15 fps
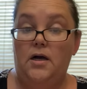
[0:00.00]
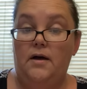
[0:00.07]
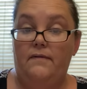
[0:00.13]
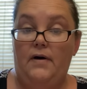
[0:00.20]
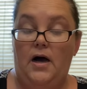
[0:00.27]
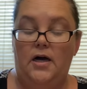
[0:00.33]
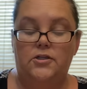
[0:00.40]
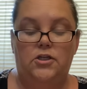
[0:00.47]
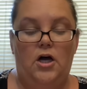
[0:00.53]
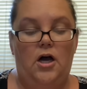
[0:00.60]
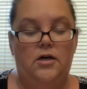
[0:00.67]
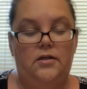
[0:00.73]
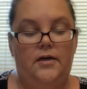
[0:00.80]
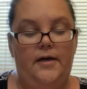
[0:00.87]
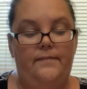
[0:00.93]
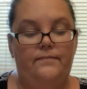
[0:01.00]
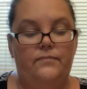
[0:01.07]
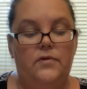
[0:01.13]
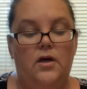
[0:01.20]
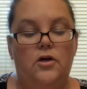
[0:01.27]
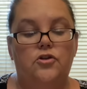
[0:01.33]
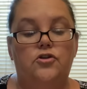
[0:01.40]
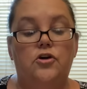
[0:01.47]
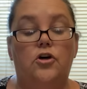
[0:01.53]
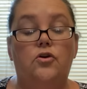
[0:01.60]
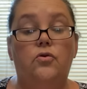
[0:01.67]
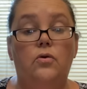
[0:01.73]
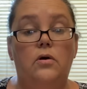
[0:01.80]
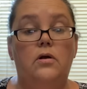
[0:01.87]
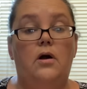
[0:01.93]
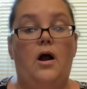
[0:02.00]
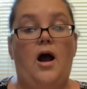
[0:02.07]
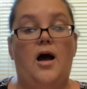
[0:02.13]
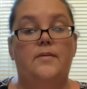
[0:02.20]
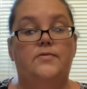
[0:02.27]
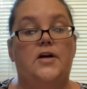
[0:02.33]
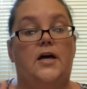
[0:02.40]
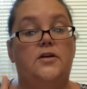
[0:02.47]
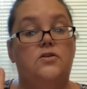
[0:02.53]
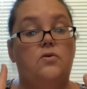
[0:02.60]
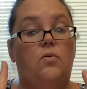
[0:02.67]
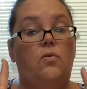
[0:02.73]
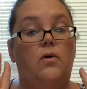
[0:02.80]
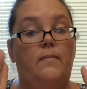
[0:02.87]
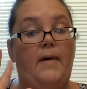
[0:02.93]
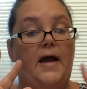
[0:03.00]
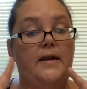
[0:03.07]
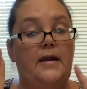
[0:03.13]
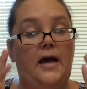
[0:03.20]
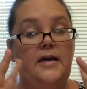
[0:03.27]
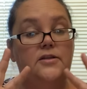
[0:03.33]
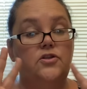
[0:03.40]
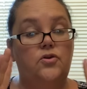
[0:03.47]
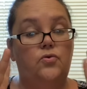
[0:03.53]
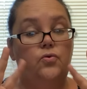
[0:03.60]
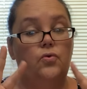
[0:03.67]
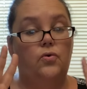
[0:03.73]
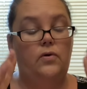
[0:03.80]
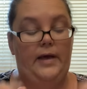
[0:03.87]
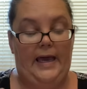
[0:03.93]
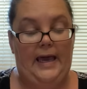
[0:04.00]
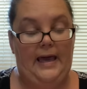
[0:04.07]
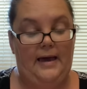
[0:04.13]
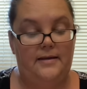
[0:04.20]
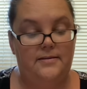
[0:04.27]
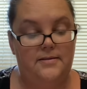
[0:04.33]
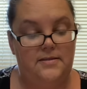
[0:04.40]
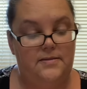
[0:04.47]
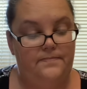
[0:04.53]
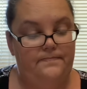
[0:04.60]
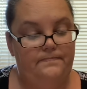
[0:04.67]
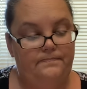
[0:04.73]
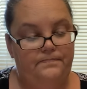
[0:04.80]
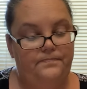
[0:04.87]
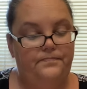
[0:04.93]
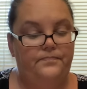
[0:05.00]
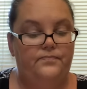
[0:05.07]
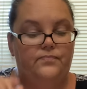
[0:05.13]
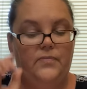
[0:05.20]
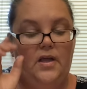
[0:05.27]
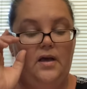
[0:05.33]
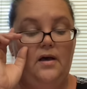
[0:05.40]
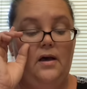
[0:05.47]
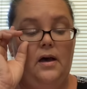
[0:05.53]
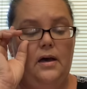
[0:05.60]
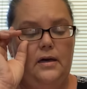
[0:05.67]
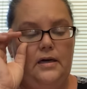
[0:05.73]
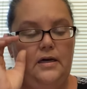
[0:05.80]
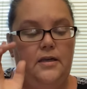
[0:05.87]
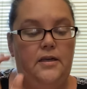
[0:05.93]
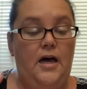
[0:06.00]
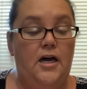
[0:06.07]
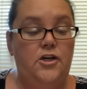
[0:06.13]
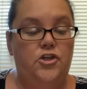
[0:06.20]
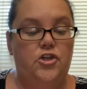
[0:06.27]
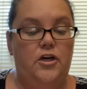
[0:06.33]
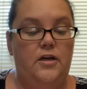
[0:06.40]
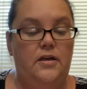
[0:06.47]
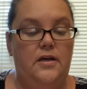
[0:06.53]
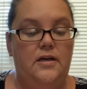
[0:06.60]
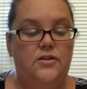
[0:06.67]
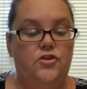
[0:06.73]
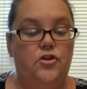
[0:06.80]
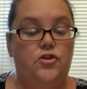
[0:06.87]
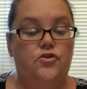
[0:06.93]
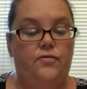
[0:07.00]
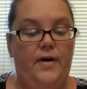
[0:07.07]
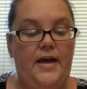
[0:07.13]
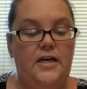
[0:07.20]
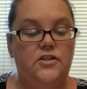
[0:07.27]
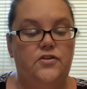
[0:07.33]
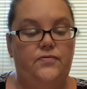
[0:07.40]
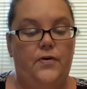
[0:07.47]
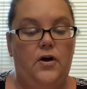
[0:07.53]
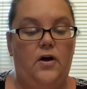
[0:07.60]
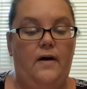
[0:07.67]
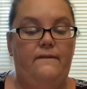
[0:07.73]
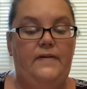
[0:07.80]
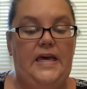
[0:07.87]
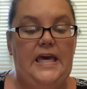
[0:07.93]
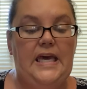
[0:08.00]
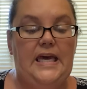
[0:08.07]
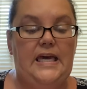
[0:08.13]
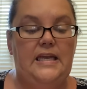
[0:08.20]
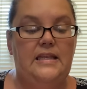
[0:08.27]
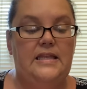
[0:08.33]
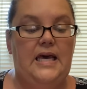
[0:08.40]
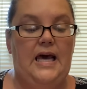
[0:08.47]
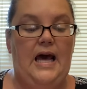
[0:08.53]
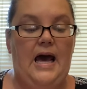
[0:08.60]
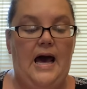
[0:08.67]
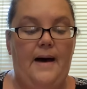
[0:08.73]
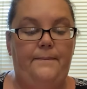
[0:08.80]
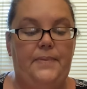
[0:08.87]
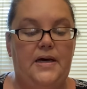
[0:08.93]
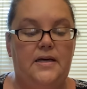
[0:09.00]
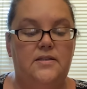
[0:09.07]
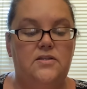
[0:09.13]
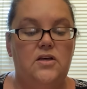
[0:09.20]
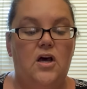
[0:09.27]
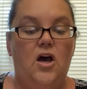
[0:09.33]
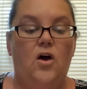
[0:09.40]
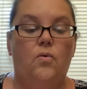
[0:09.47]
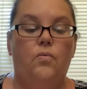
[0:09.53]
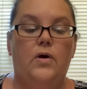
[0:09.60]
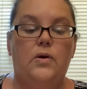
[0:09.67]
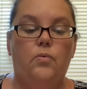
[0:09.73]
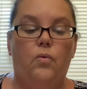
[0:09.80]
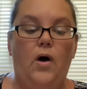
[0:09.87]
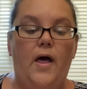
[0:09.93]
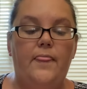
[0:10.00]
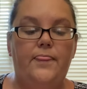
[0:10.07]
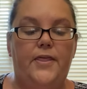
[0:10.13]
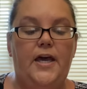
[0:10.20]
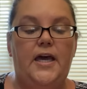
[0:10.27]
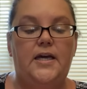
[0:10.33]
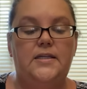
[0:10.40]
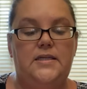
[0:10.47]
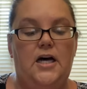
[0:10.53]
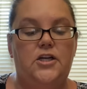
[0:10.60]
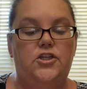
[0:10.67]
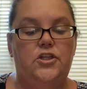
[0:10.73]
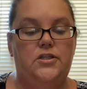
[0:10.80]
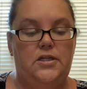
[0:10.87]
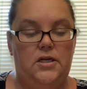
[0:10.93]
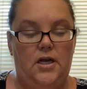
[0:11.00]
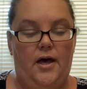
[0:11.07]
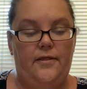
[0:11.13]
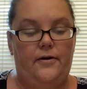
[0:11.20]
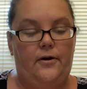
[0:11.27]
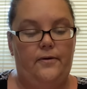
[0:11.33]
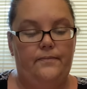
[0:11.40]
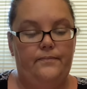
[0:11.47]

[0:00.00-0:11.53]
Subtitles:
of hot chocolate, to cooler objects, or my nice cool hands. Conduction is the transfer of heat that happens when one thing touches another.